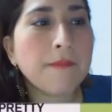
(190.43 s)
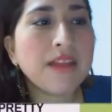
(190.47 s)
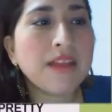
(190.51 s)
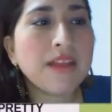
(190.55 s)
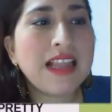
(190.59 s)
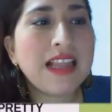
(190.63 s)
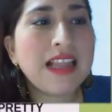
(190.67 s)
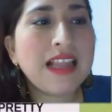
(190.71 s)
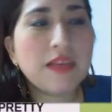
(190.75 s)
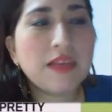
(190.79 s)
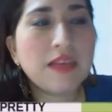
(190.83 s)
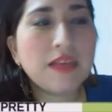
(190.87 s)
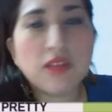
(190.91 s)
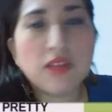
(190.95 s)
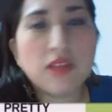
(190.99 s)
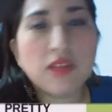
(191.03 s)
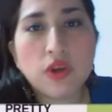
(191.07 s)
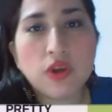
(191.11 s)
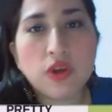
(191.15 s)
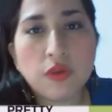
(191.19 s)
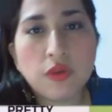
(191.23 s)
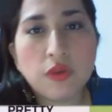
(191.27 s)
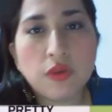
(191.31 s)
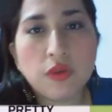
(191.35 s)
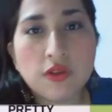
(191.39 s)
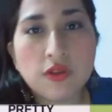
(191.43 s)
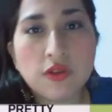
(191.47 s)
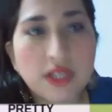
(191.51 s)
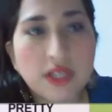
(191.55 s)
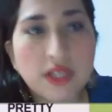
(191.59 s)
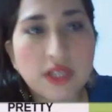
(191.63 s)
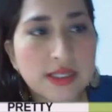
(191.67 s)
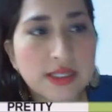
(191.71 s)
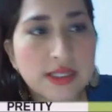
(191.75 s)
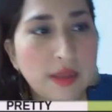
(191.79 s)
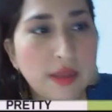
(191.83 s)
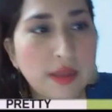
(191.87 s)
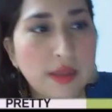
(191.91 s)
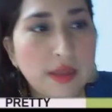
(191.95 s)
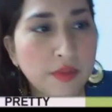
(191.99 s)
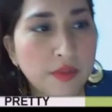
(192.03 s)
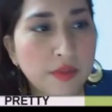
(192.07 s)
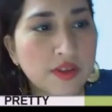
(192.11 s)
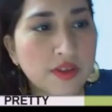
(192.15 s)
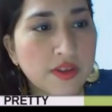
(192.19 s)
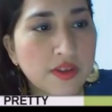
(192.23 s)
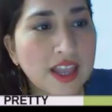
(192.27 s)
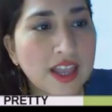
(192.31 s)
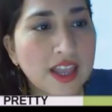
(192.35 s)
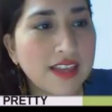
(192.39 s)
Let me show you some examples.
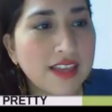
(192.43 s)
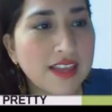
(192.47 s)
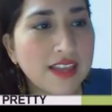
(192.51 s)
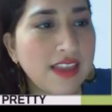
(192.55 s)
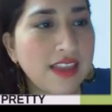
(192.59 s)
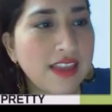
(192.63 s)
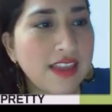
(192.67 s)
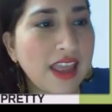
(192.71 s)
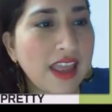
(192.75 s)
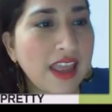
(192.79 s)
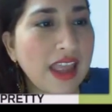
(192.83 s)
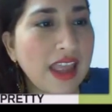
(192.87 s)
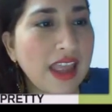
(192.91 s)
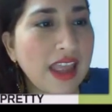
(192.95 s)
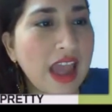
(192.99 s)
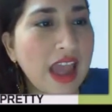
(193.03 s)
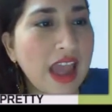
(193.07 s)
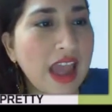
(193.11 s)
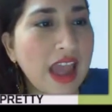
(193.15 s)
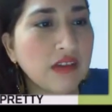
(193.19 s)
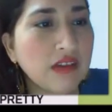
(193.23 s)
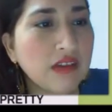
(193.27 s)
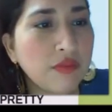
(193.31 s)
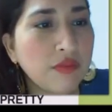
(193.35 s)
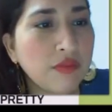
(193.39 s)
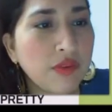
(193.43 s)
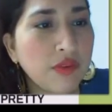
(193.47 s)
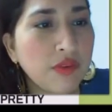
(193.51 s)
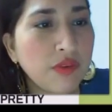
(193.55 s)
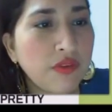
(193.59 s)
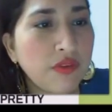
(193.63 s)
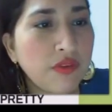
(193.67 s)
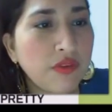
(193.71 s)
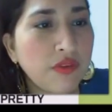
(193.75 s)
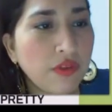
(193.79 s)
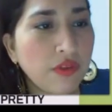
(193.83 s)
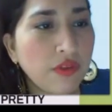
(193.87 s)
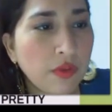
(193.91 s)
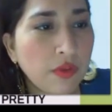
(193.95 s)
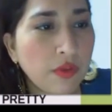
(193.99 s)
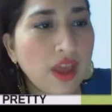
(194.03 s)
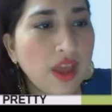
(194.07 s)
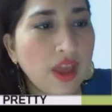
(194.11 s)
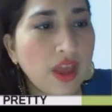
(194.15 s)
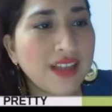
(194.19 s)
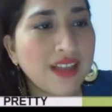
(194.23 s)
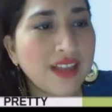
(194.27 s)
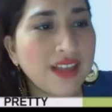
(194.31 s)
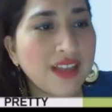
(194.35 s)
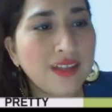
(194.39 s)
The angry bird flew.
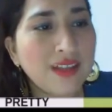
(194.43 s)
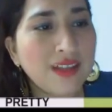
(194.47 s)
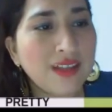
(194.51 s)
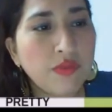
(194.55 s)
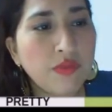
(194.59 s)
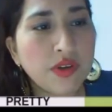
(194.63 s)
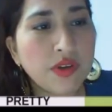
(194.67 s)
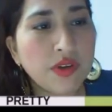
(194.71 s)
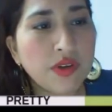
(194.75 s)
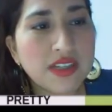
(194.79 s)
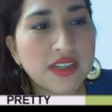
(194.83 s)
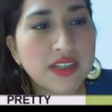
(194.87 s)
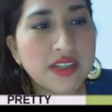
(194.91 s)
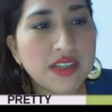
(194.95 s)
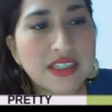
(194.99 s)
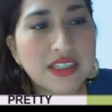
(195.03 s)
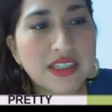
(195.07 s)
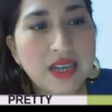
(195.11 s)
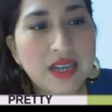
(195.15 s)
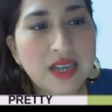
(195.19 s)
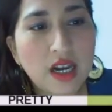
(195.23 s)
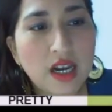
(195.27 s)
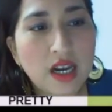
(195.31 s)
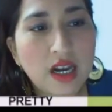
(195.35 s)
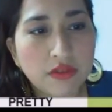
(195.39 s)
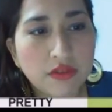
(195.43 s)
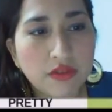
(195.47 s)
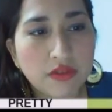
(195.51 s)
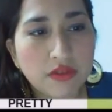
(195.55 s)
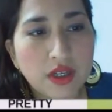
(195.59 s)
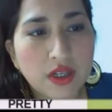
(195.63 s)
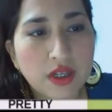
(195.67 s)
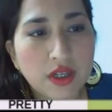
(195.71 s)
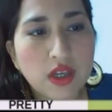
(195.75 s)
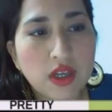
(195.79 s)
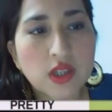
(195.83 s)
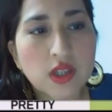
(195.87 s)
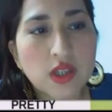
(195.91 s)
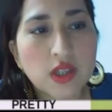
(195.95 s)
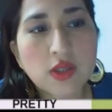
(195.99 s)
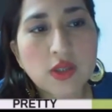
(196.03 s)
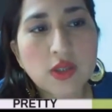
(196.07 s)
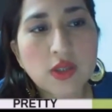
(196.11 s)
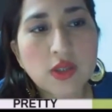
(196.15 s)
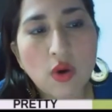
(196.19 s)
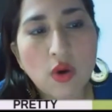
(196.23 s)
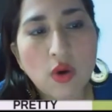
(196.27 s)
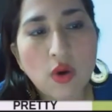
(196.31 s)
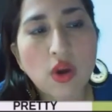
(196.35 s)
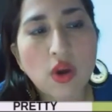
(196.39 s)
The bird is angry.
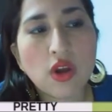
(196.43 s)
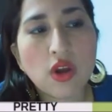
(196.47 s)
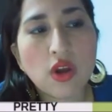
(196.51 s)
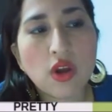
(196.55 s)
So,